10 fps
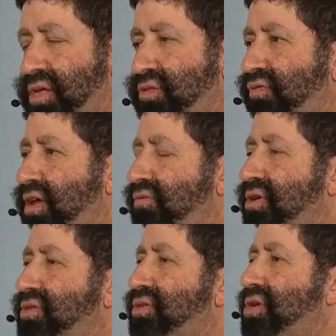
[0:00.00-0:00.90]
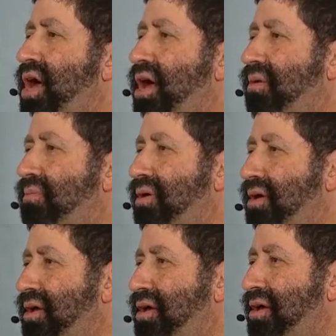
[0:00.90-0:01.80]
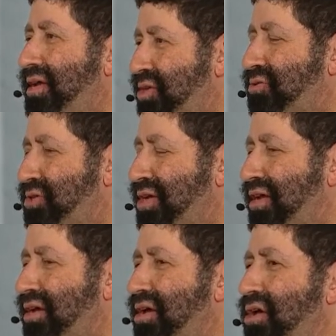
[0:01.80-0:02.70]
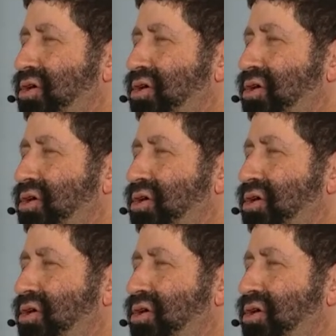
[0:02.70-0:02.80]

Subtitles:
His favorite psalm, interesting,